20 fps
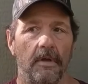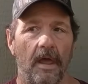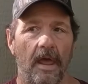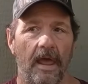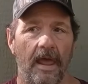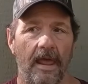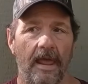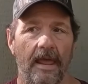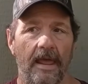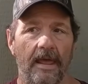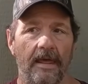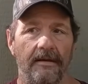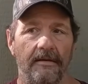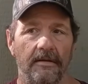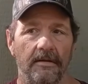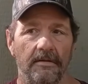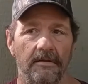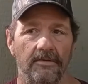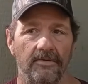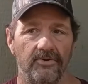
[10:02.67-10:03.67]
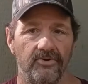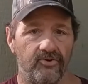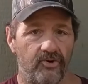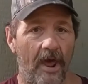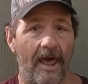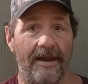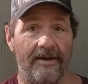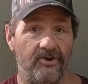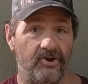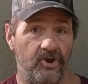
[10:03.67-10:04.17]
and
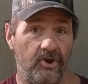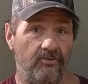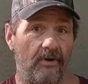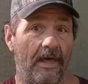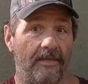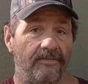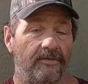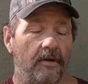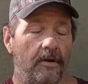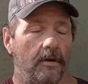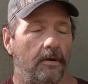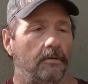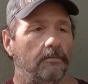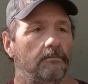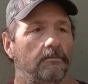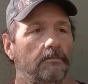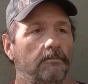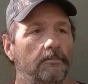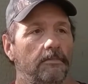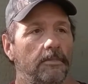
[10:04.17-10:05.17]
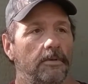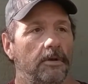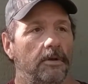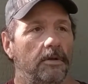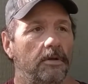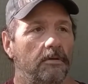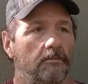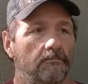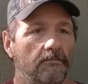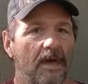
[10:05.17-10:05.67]
strategy right there.
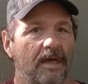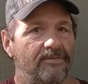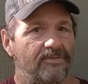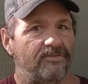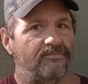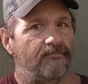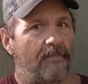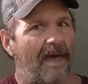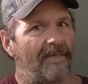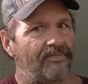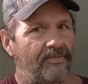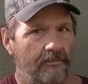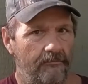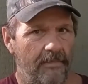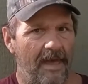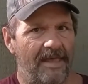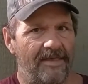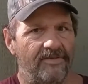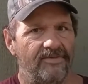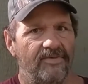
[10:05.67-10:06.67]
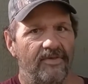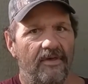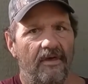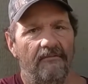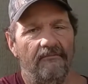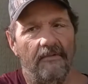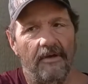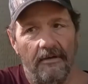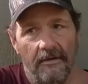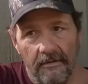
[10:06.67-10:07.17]
That's about the base of
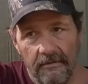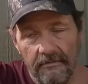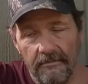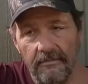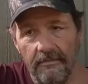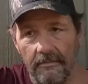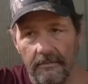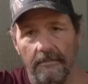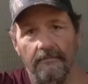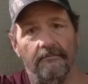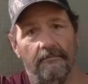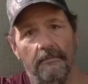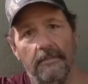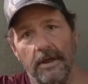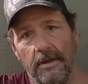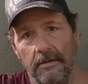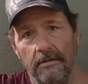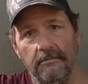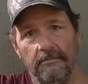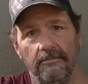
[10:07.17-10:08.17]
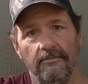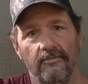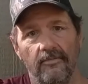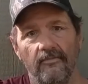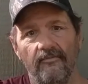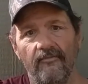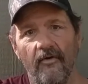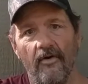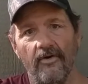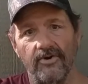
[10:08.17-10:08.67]

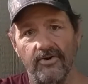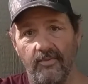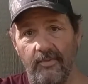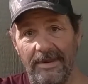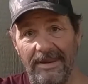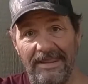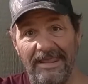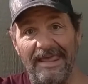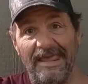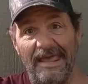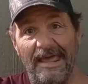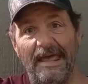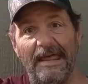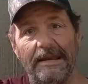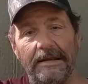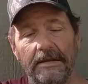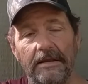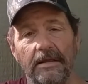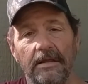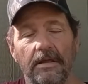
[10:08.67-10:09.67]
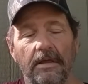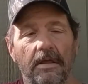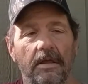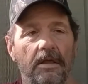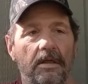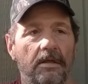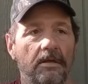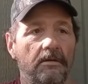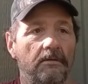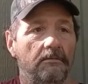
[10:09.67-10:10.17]
as far as we get.
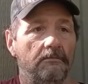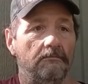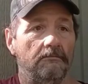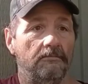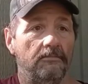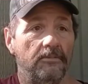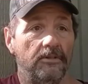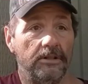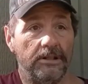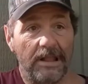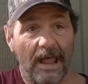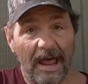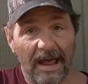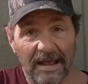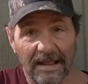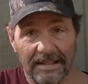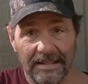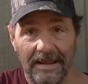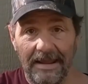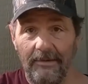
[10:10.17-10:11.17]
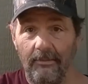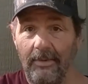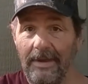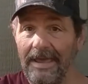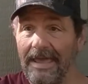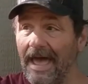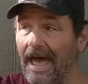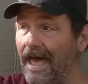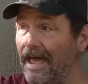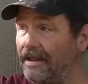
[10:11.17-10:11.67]
Luckily, we
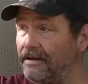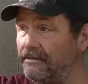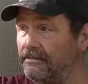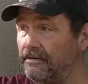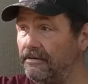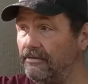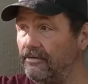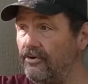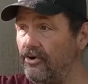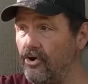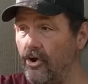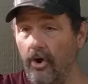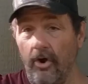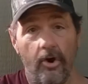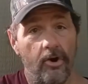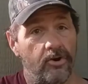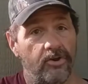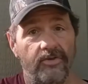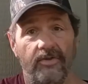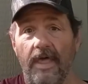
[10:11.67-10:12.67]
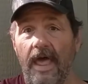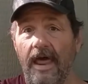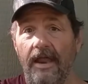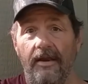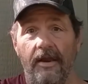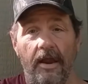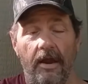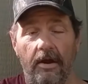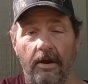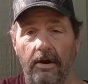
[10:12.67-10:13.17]
got nerds down
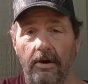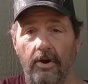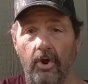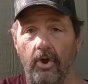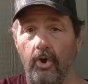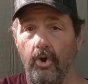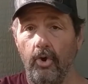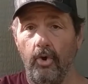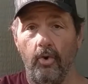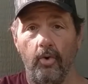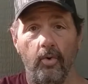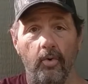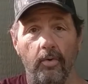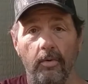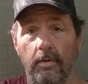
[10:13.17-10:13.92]
there who